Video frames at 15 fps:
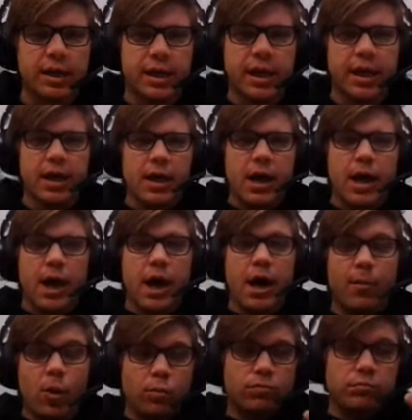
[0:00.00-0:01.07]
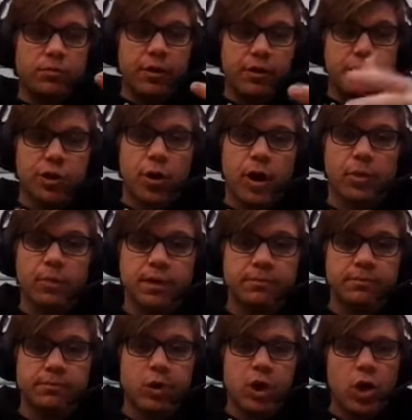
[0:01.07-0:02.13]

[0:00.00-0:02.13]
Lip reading: Okay. Oh, another drawing one.